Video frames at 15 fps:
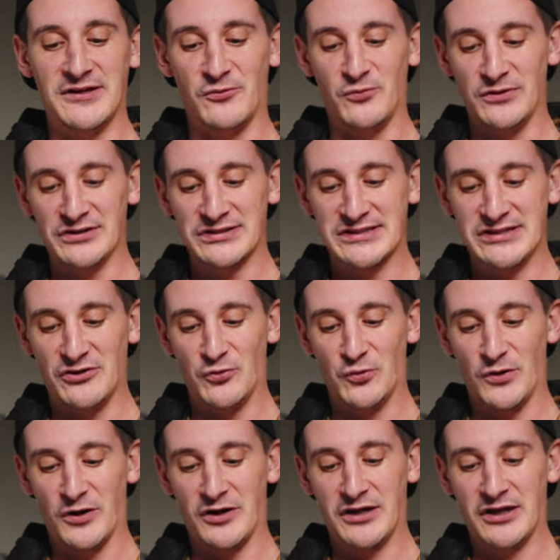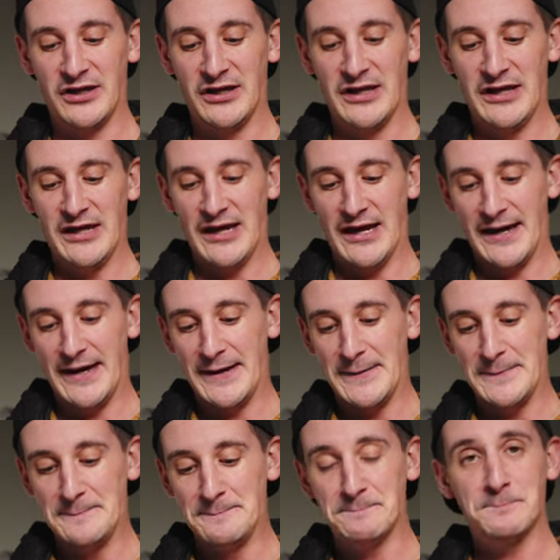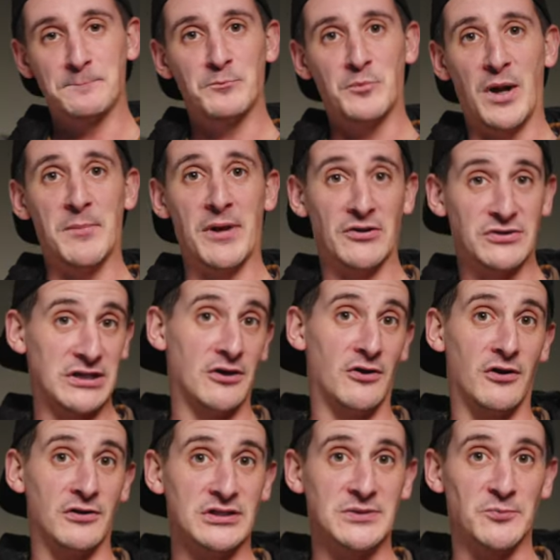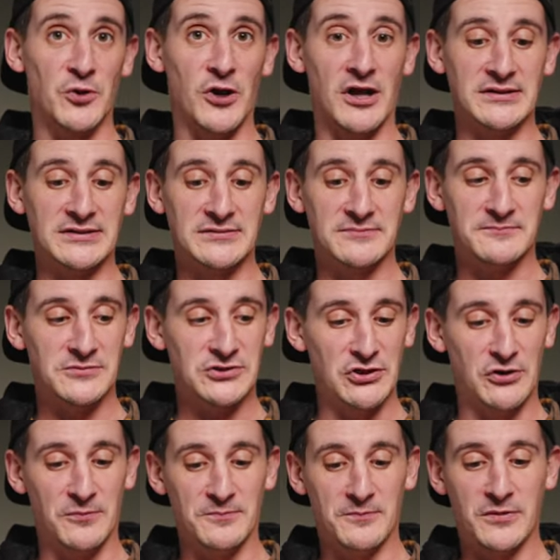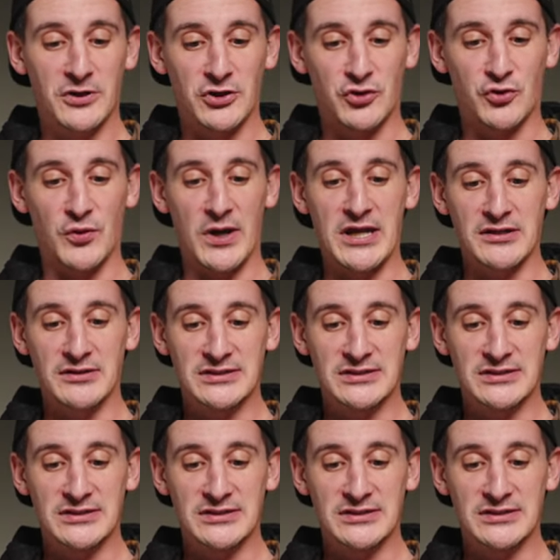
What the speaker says: it will still work by mounting it onto some rods. So great